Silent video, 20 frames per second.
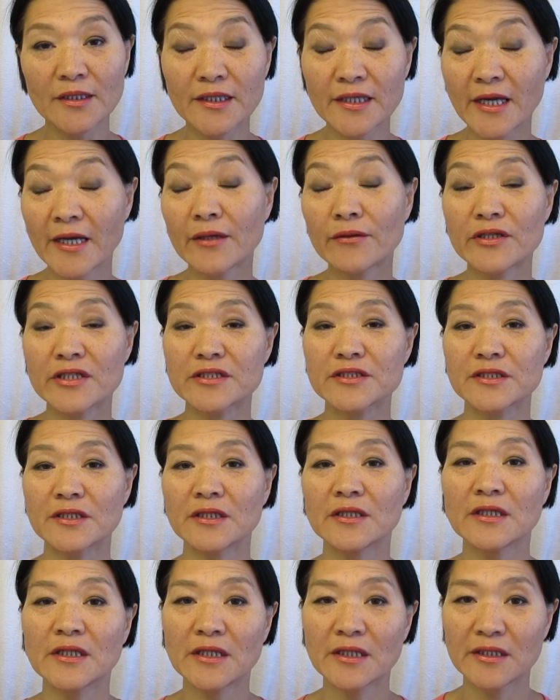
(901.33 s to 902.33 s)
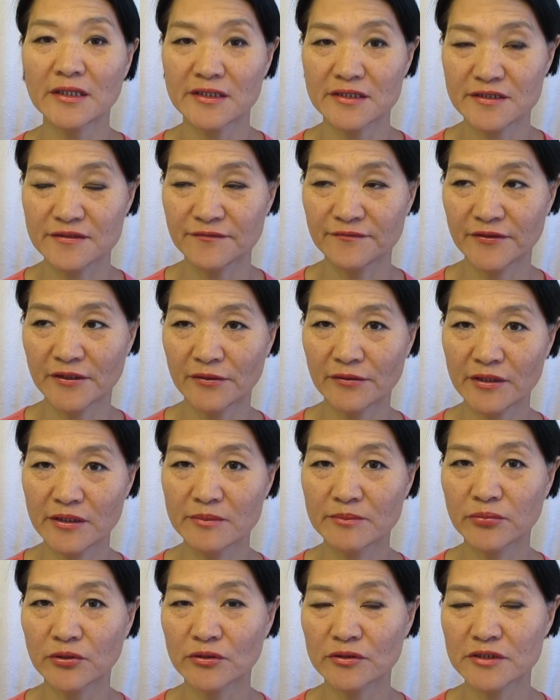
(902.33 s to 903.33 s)
character it's very
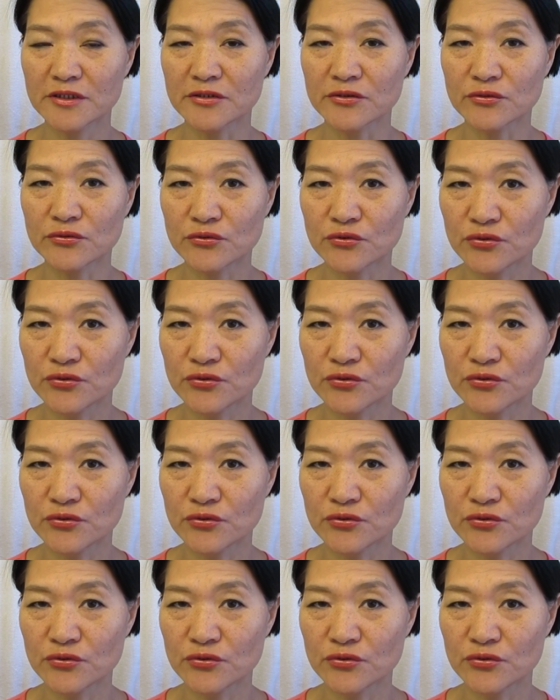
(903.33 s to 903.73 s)
important to